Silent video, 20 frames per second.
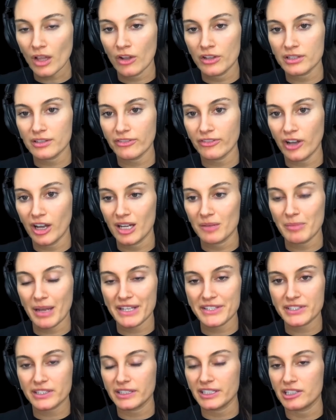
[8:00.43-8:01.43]
on your phone.
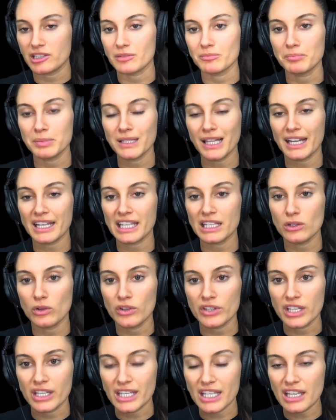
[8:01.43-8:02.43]
Basically, you can plug in all
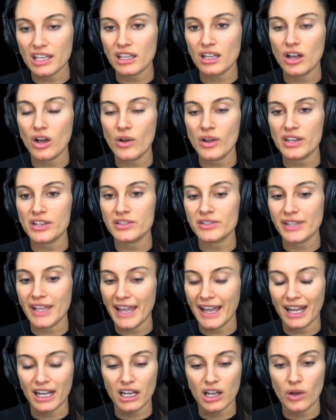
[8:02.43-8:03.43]
your ingoings, your
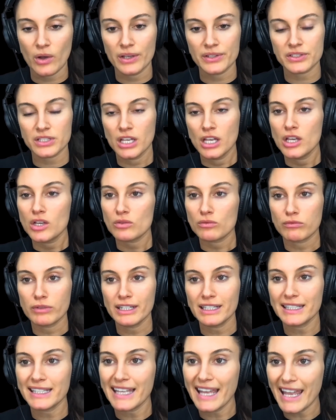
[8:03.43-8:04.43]
outgoings,
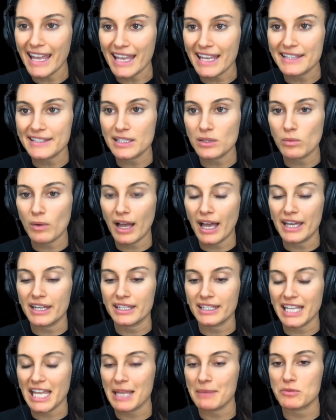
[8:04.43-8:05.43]
really easy way to
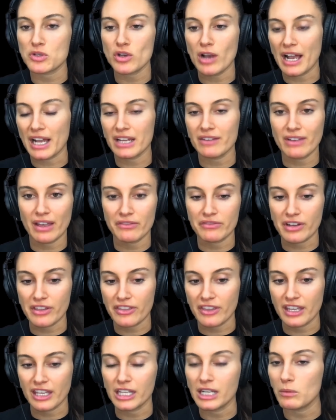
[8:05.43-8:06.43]
keep track of
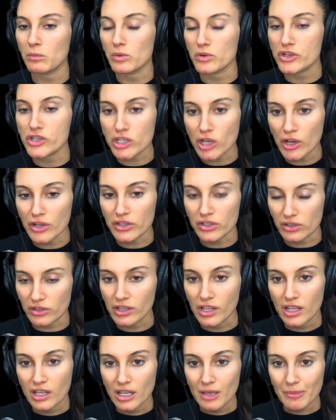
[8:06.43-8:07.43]
everything. And it will show you
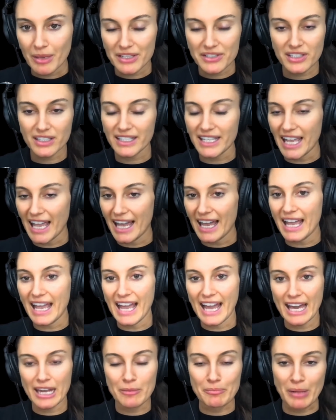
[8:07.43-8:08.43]
basically how,
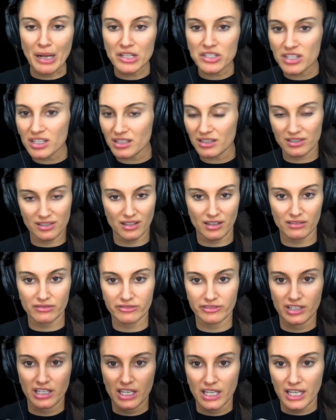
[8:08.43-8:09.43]
how to budget
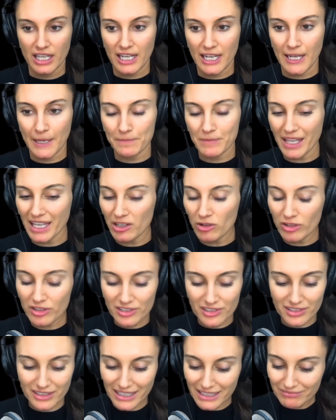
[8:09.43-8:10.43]
yourself. Um, and
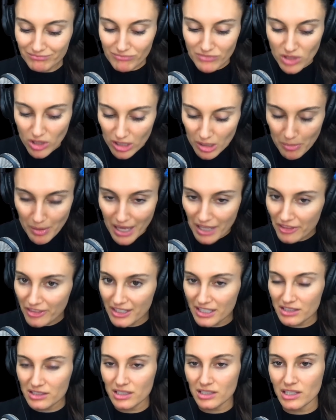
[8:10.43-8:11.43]
honestly, not a bad
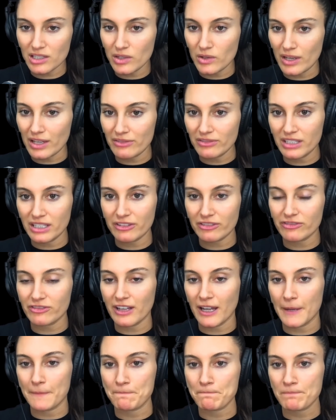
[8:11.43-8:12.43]
thing to do, even if
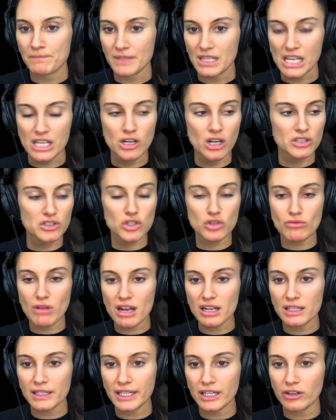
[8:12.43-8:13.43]
um, you're not
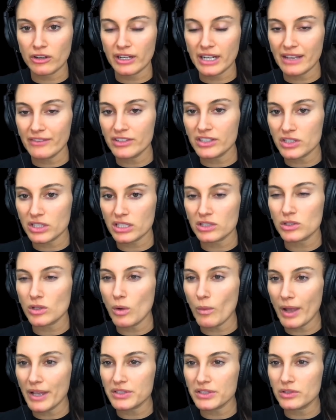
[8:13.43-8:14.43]
struggling or whatever. It's, it's
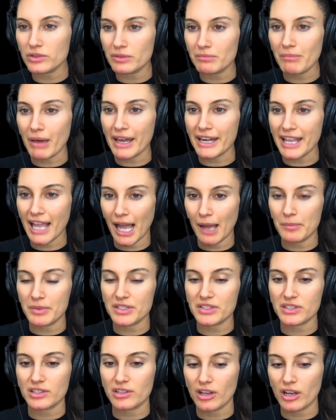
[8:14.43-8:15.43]
always good money
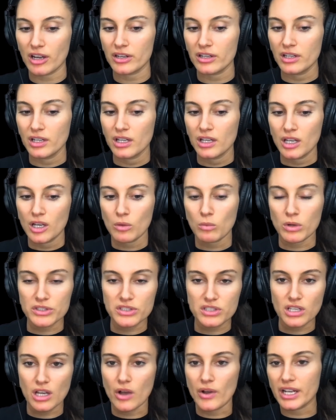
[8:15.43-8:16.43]
habits to know
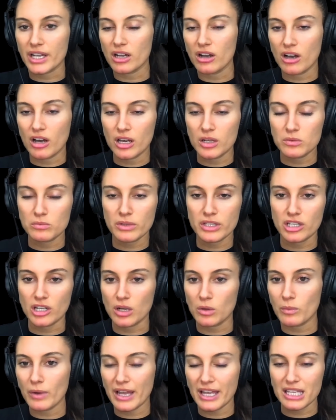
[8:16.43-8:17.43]
what's going on, you
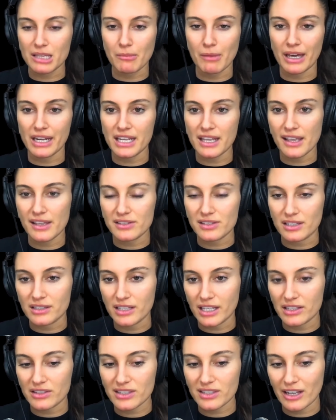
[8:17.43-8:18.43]
know, where your money is and,
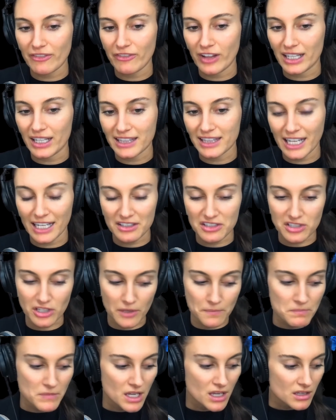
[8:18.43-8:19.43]
and stuff like that. So
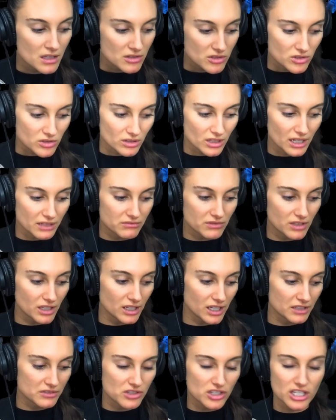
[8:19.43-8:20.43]
just thought I'd,
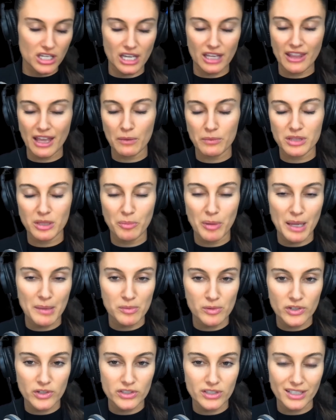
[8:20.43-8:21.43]
I'd share that with the
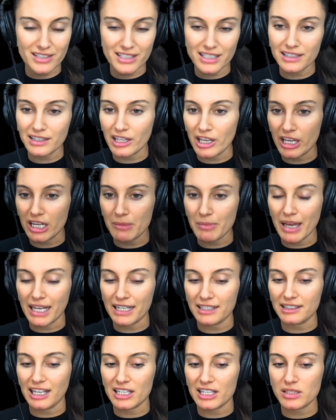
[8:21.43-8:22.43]
people because I did learn about
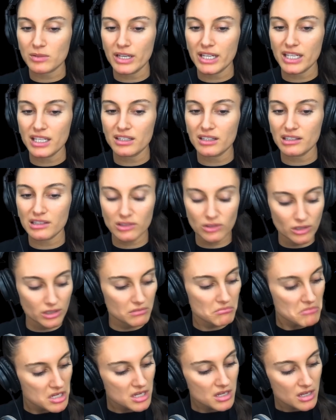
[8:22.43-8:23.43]
it last week and I
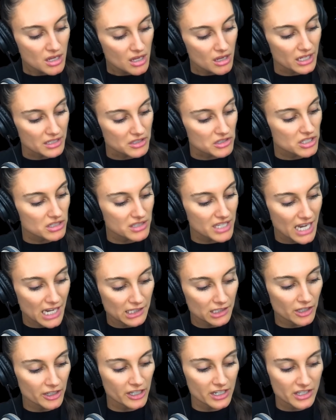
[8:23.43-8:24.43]
thought I
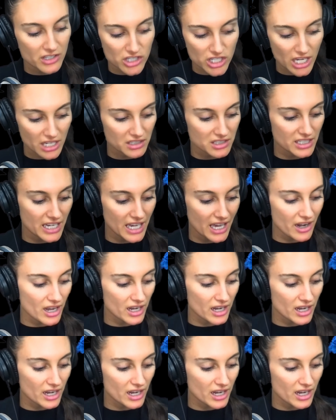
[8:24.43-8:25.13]
downloaded it, checked it out.